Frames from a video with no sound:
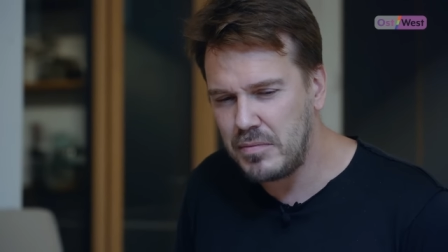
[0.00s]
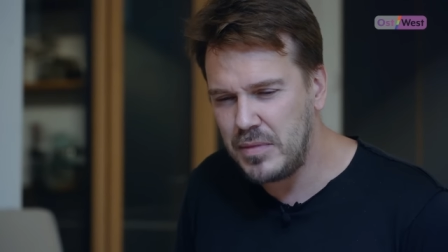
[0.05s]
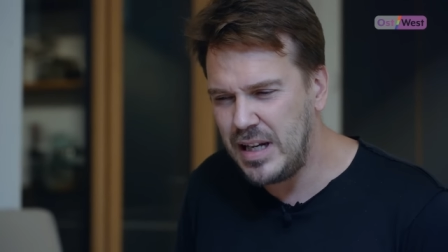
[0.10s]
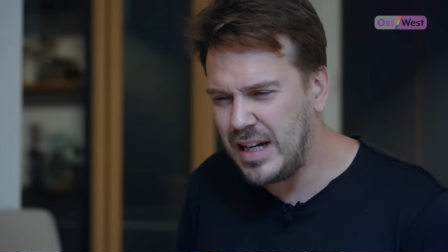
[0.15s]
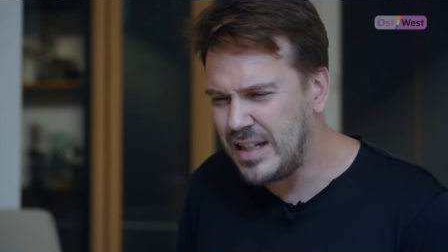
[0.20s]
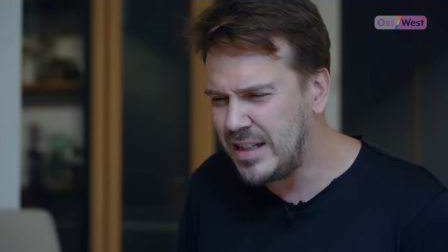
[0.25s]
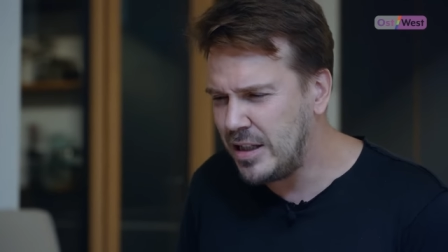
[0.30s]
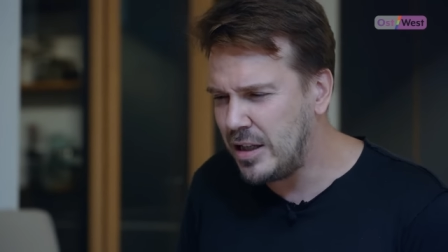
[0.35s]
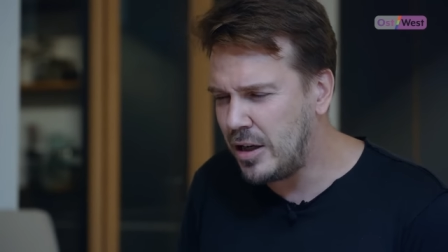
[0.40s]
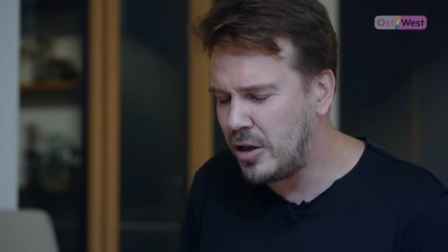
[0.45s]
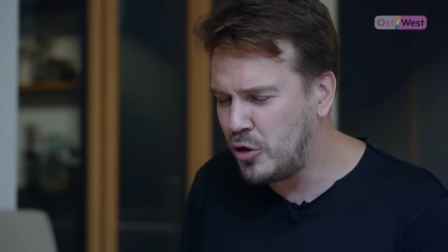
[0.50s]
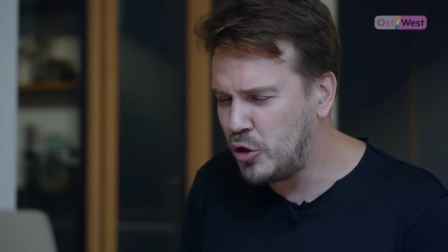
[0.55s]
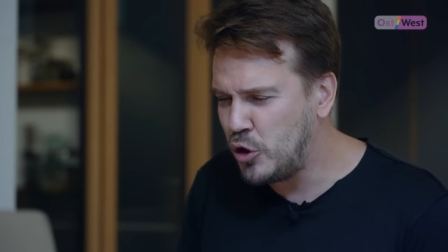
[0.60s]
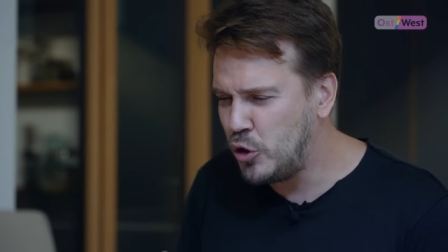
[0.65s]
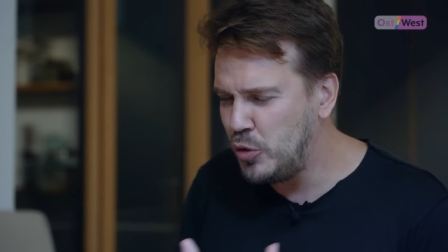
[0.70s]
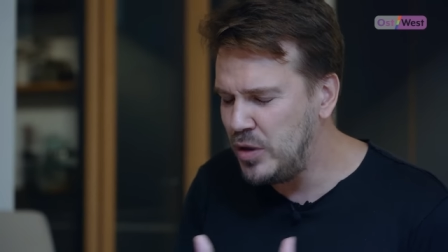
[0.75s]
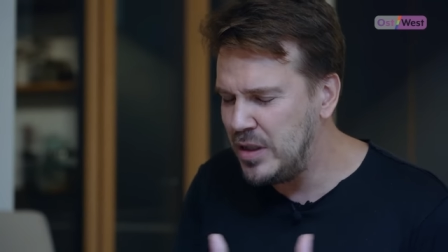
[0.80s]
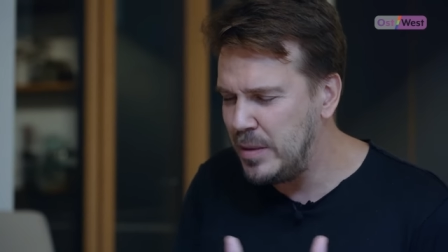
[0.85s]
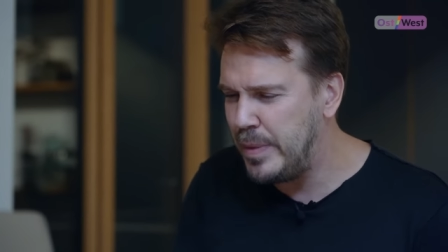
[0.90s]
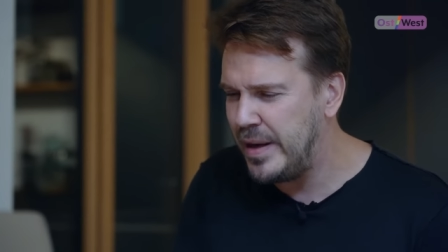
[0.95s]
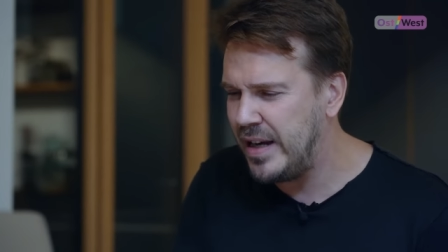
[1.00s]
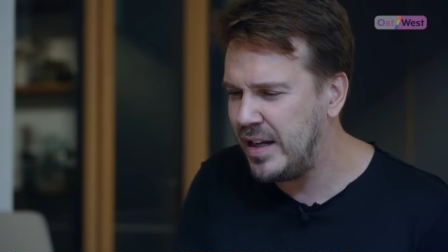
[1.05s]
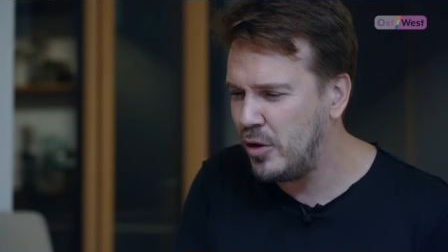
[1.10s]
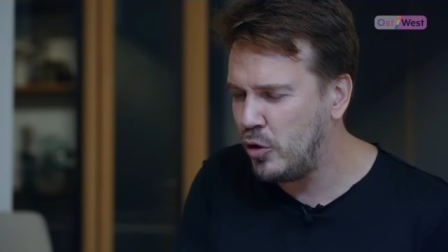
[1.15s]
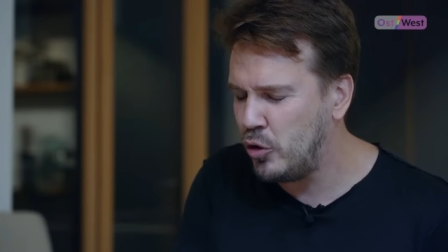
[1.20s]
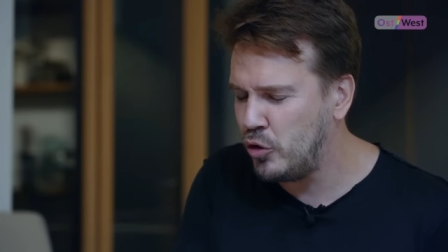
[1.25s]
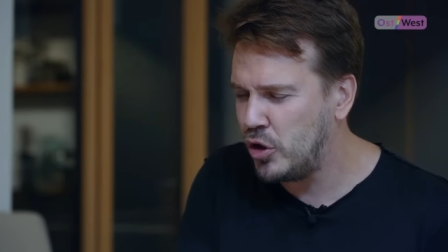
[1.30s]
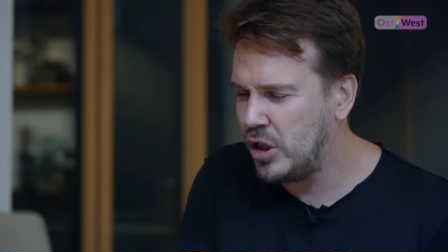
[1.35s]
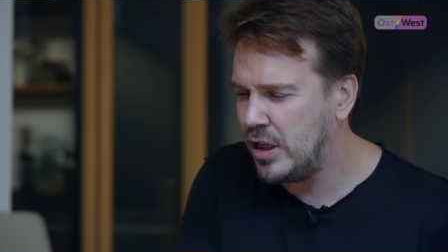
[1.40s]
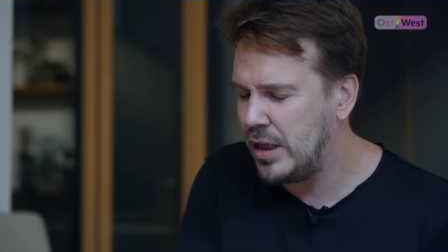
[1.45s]
does it also depend
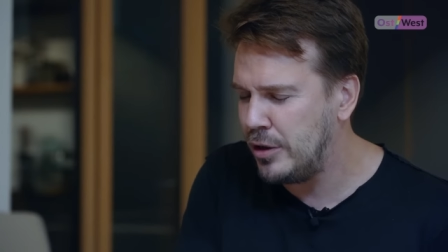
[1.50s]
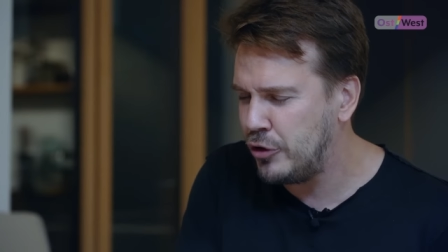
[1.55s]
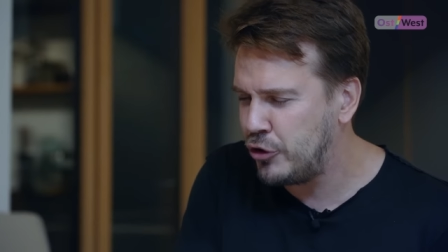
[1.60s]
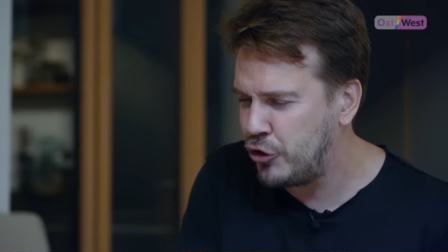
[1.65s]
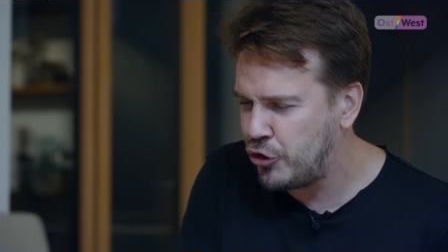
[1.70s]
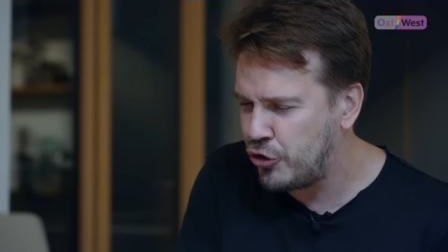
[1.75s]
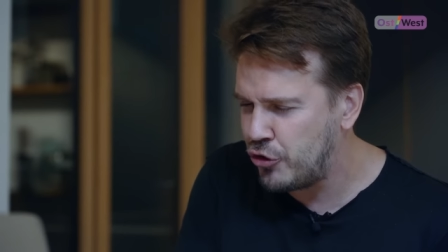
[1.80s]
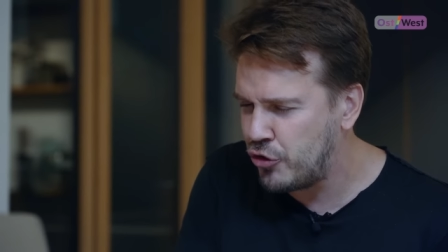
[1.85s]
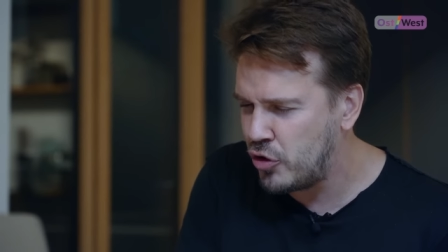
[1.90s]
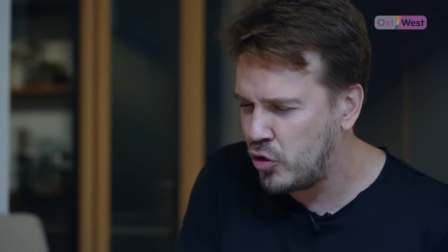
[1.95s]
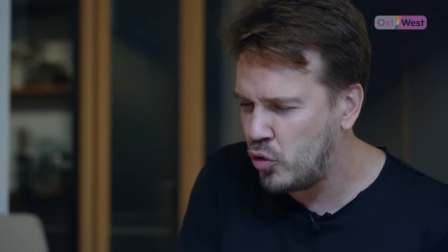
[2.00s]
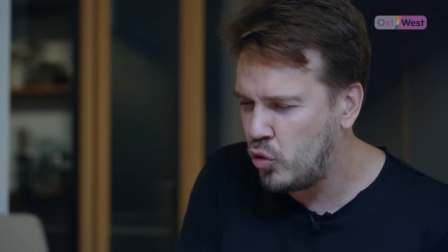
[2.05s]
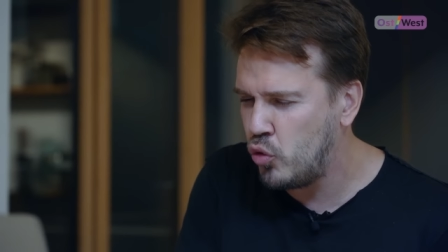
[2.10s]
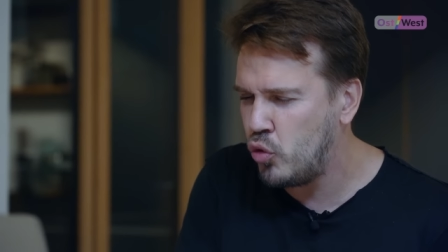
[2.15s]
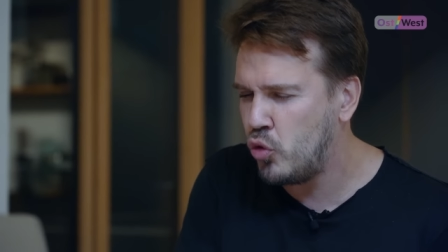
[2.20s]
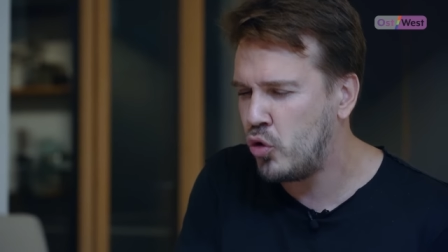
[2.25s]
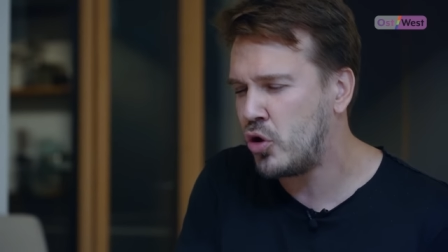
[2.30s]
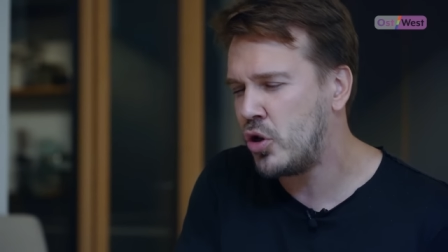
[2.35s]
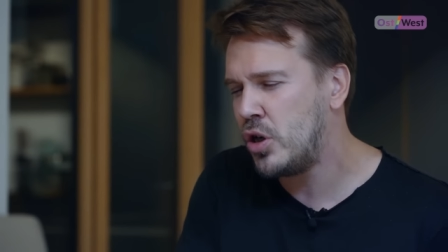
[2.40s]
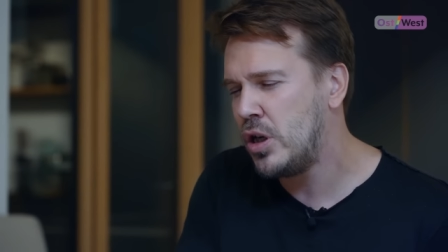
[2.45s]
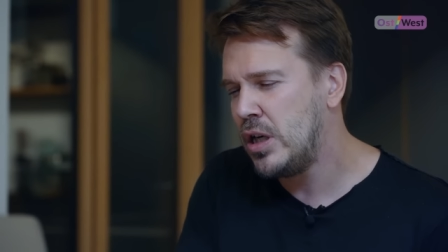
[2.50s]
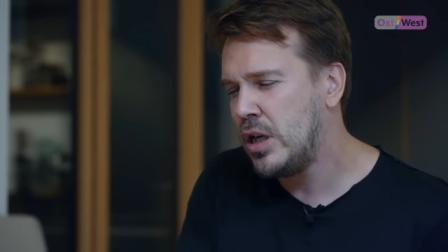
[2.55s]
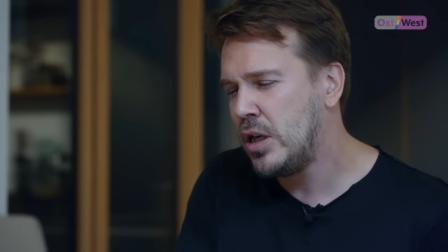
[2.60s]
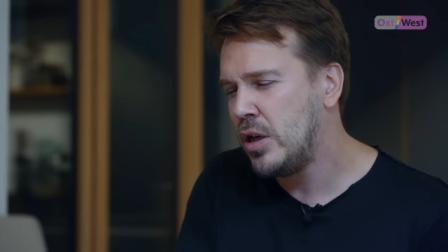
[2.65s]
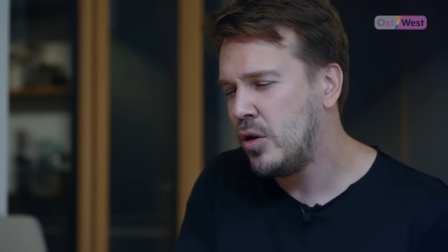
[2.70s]
on culture or